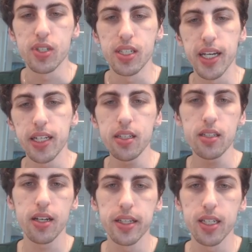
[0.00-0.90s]
can get it,
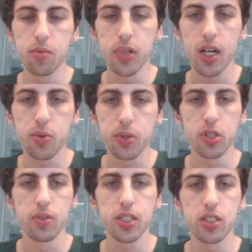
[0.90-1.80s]
and then block with the
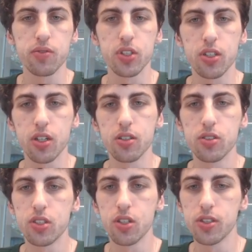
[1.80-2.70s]
rest of your cards.
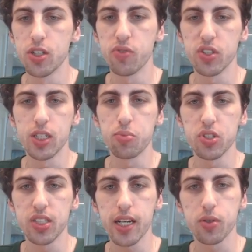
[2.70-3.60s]
So, for example,
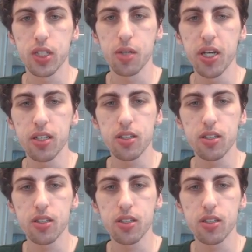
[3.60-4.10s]
attack with Command and